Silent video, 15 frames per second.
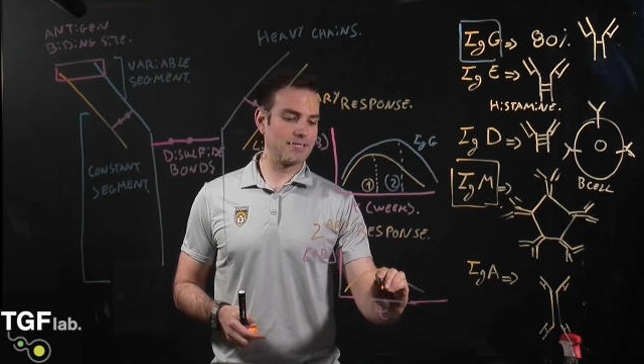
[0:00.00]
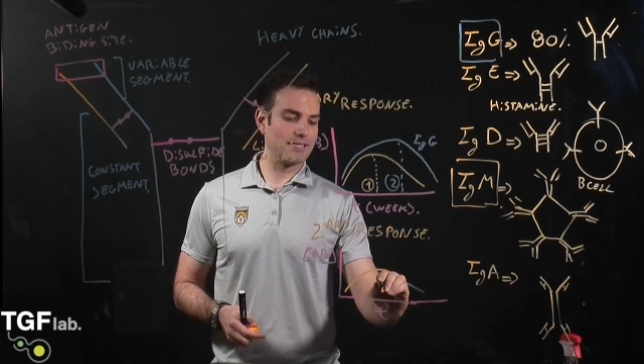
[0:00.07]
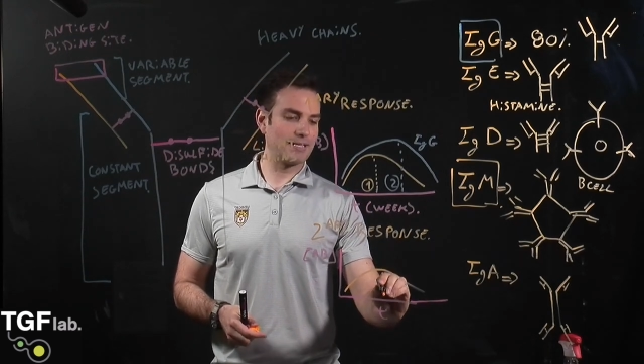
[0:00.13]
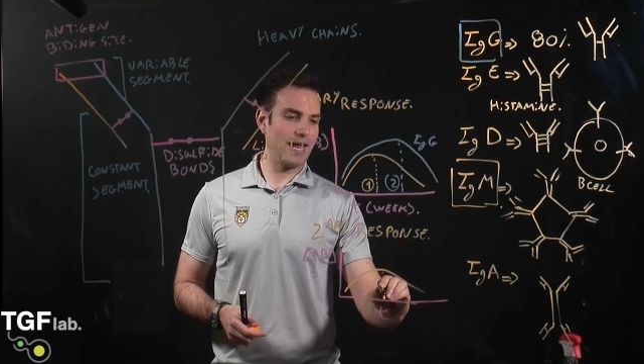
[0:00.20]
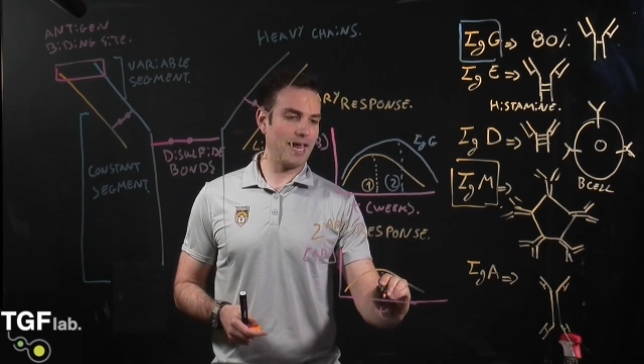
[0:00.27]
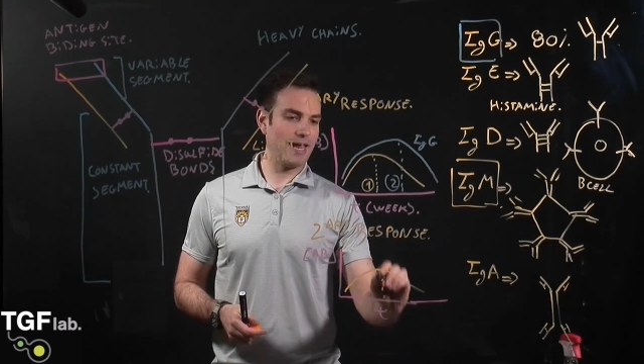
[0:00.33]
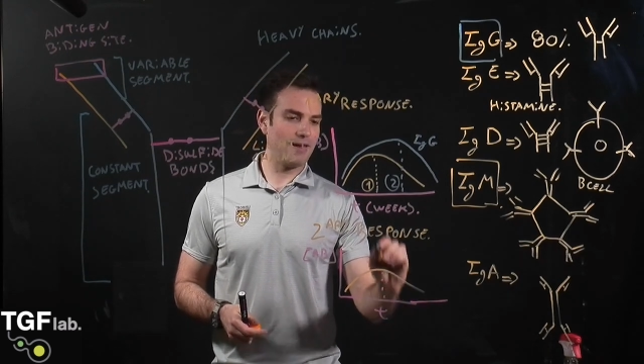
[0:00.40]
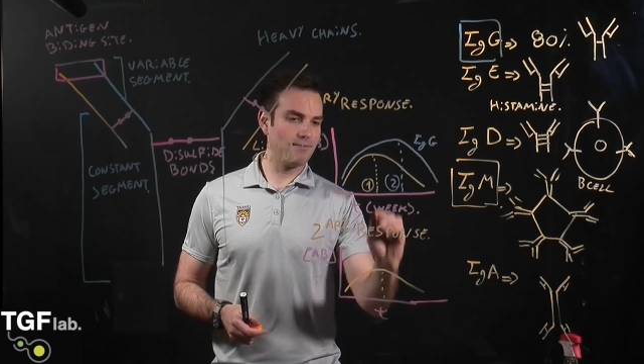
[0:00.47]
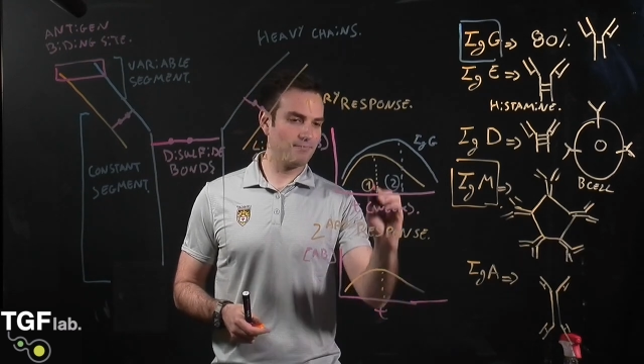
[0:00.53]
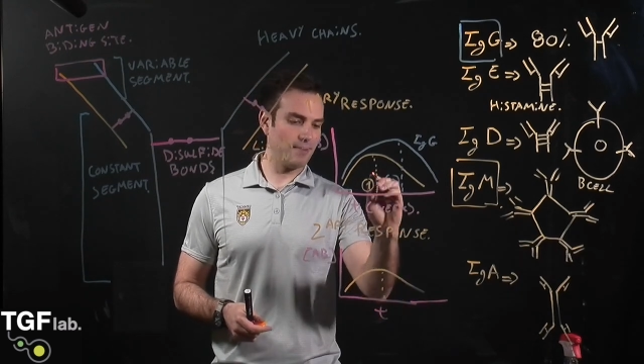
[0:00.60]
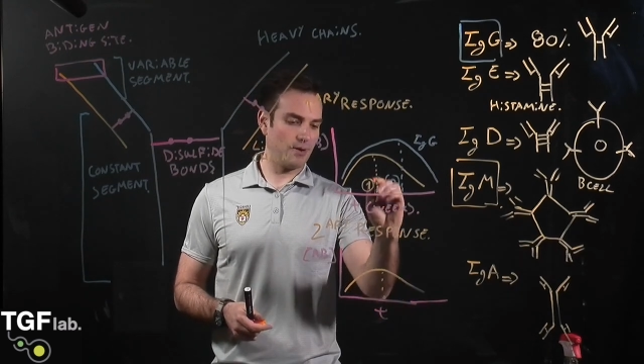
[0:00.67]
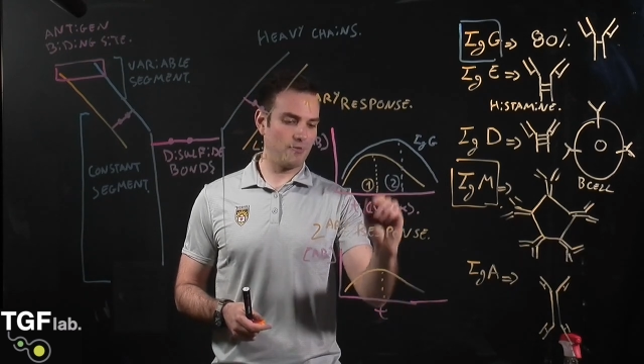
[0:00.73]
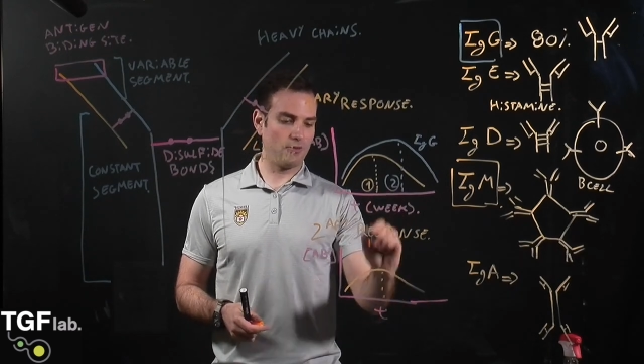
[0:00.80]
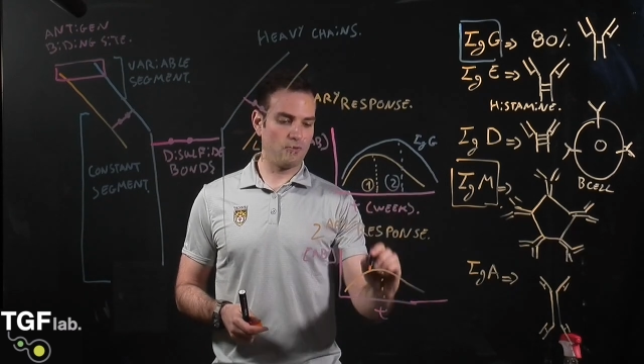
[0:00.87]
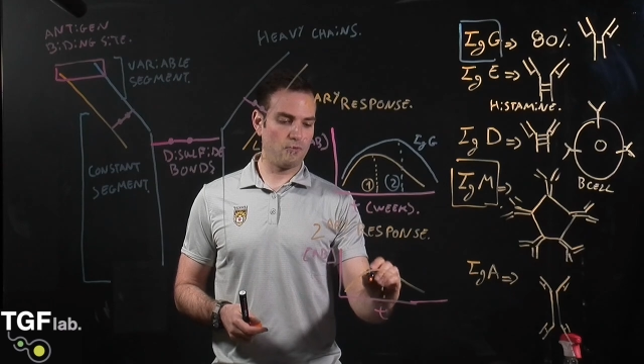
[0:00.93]
same
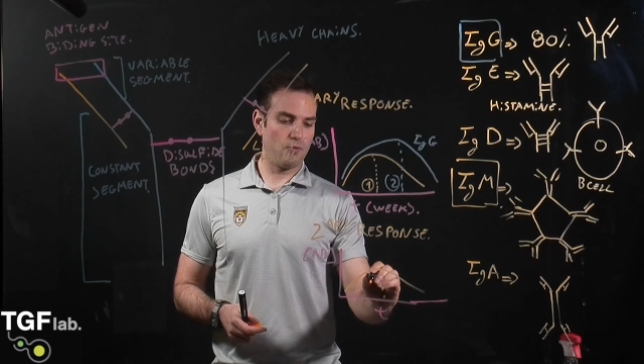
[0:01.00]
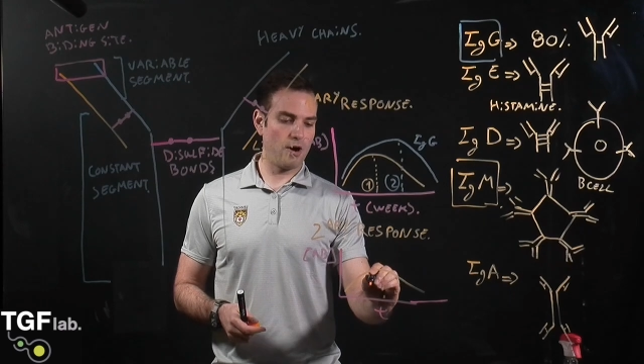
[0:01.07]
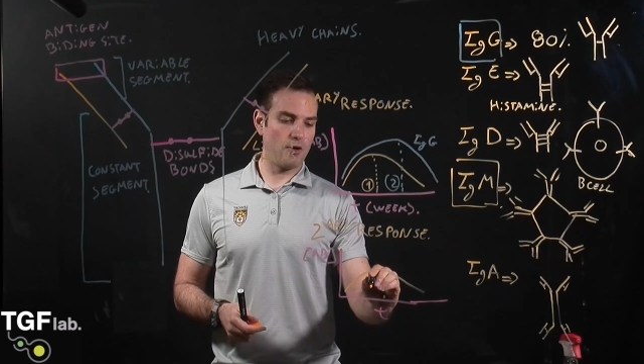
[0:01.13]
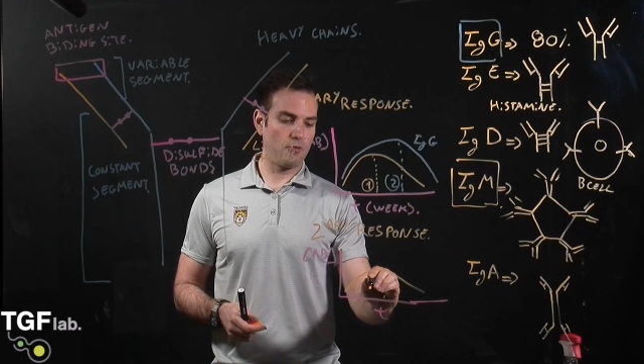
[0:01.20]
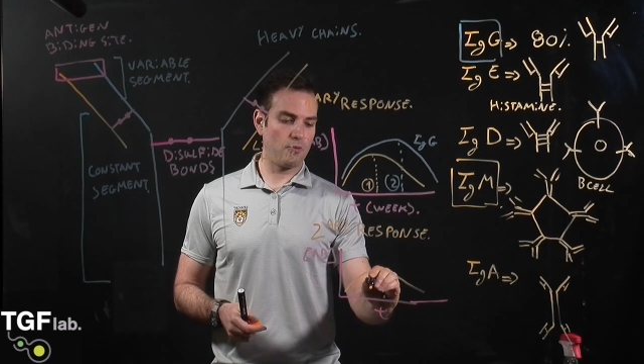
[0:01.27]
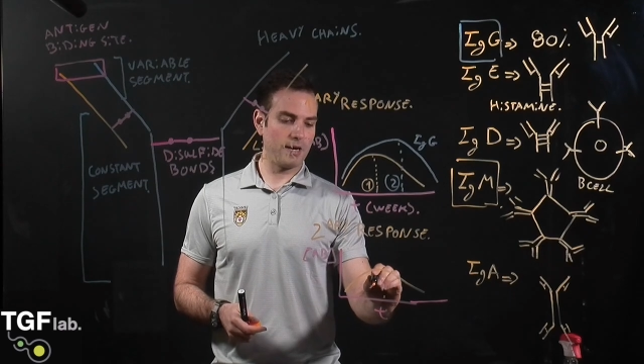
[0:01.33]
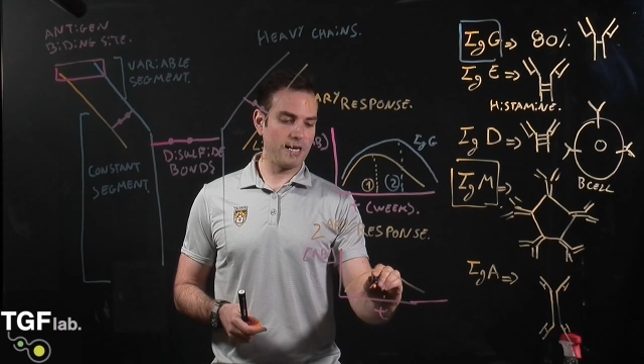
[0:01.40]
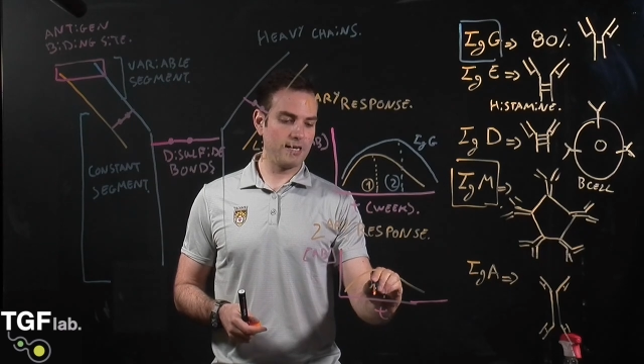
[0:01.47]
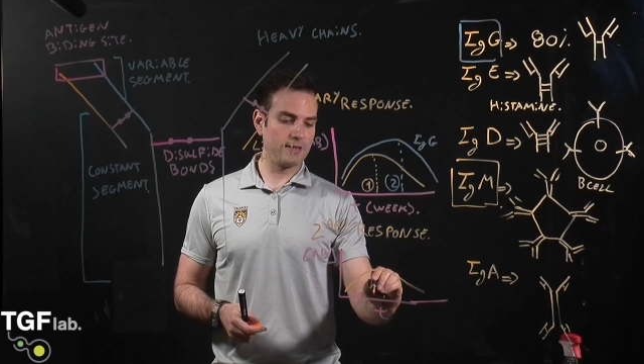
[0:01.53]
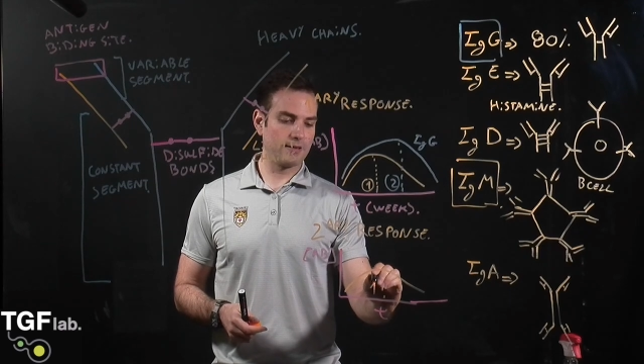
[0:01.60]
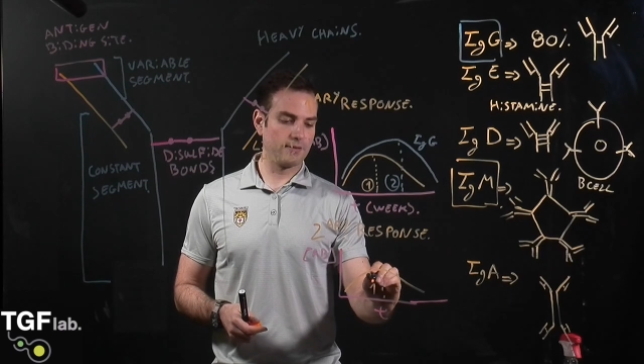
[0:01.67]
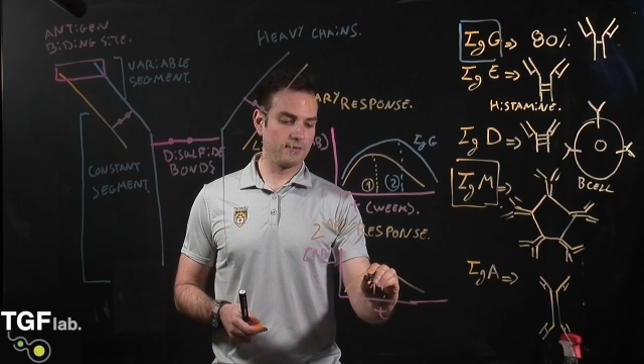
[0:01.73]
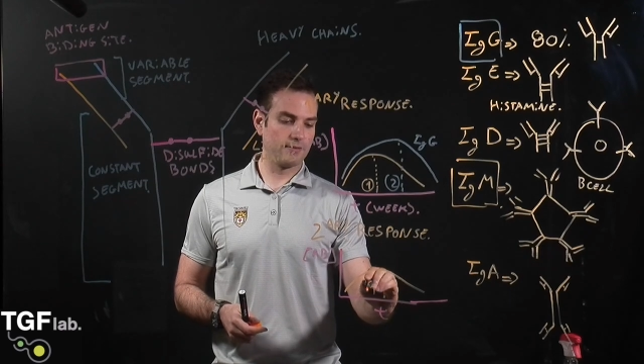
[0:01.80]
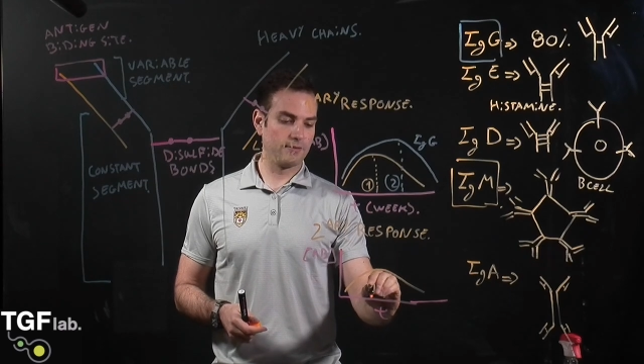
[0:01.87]
around 1 week.